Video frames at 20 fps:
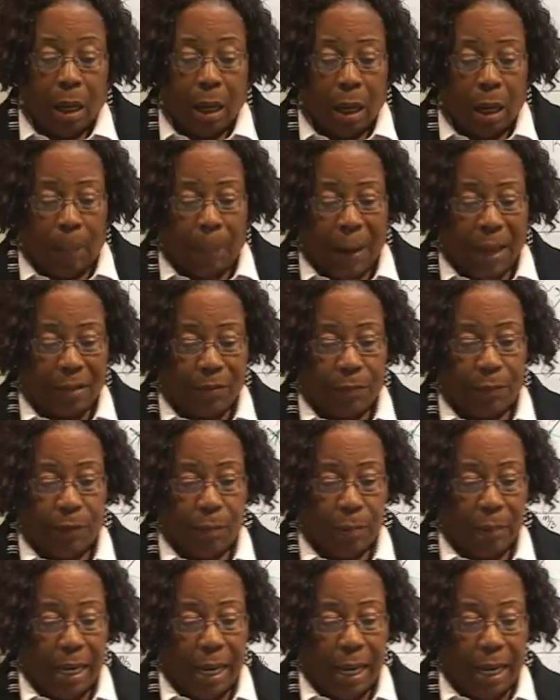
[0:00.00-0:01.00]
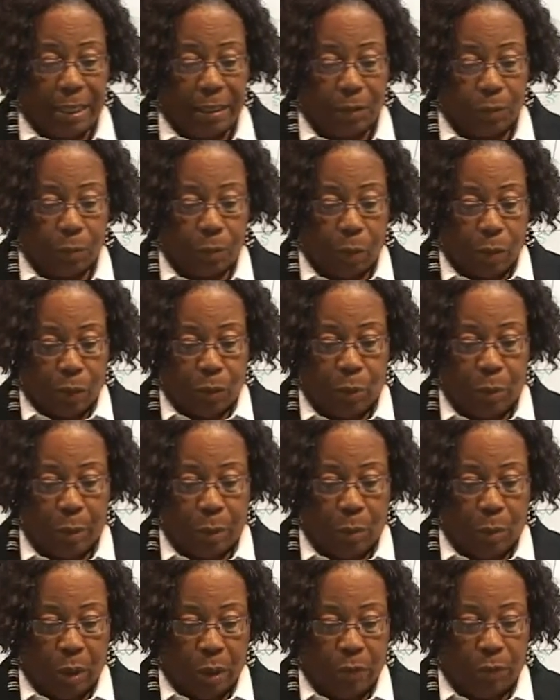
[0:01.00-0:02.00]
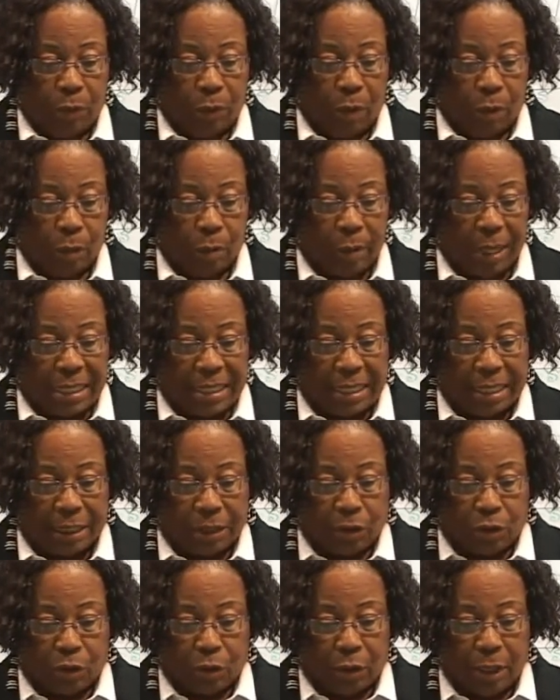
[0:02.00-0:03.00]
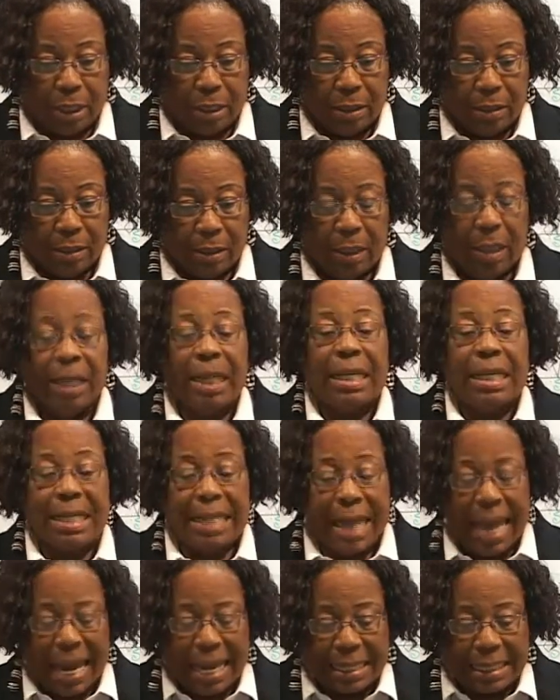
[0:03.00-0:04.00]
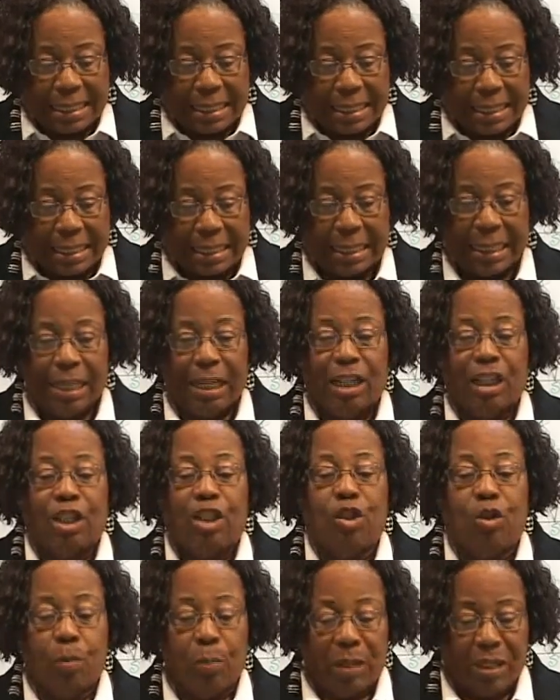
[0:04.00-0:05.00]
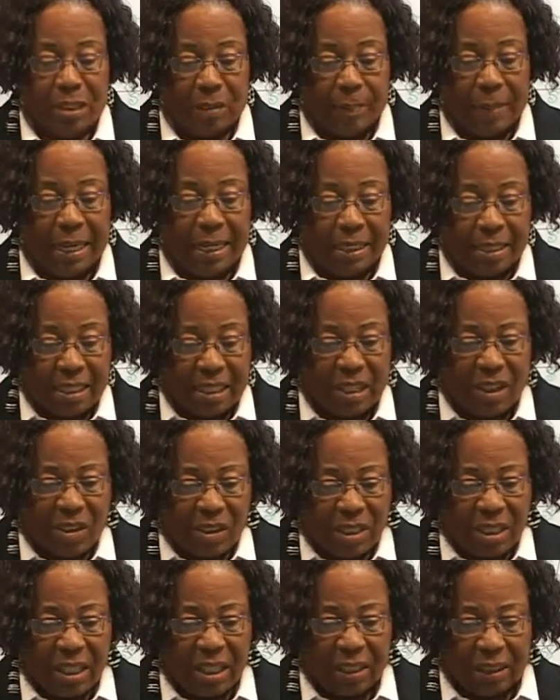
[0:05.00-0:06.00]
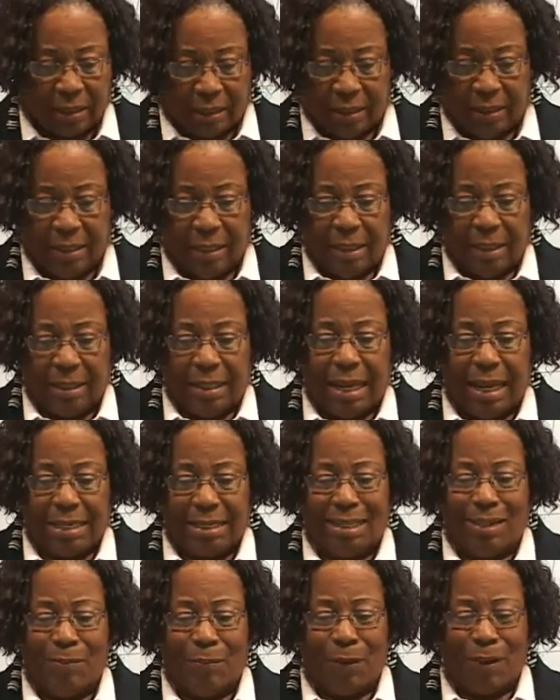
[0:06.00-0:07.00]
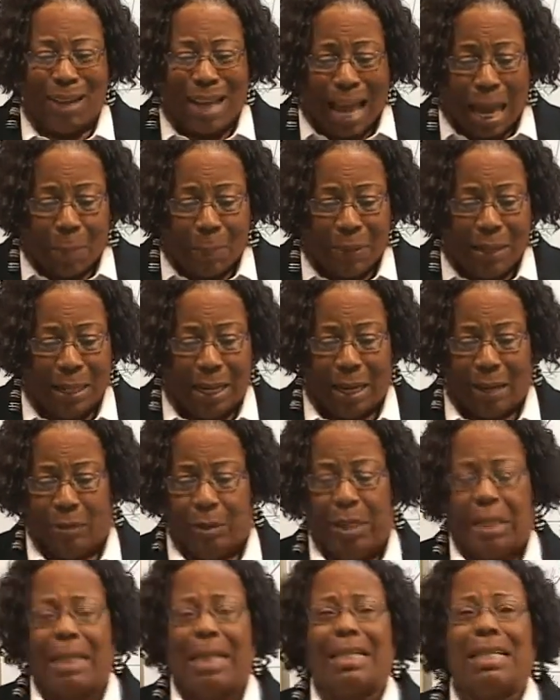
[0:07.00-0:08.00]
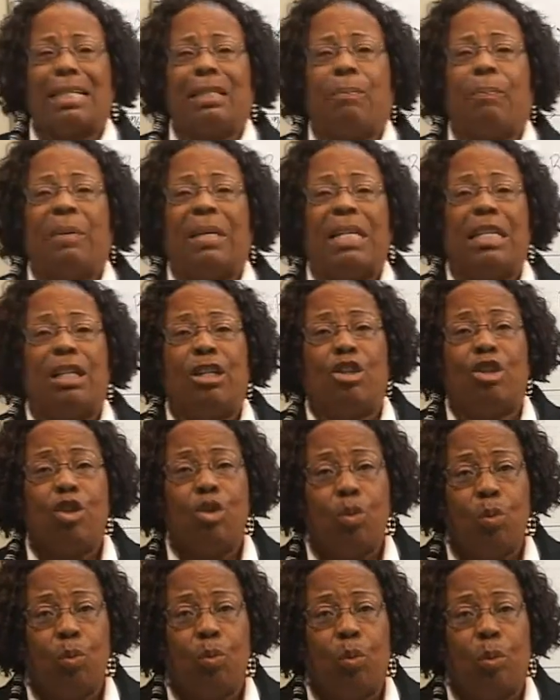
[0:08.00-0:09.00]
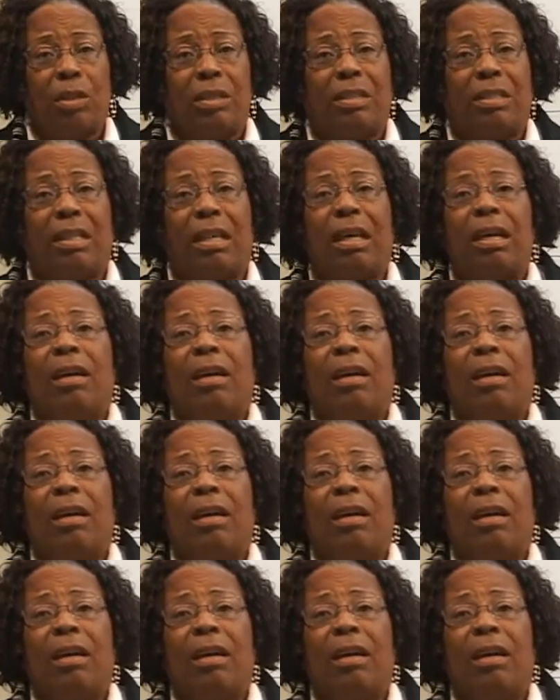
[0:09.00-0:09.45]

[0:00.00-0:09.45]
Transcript: Apart from that, what do we want for our grade 6 students? Yes, you must make certain that the vocabulary that is being used,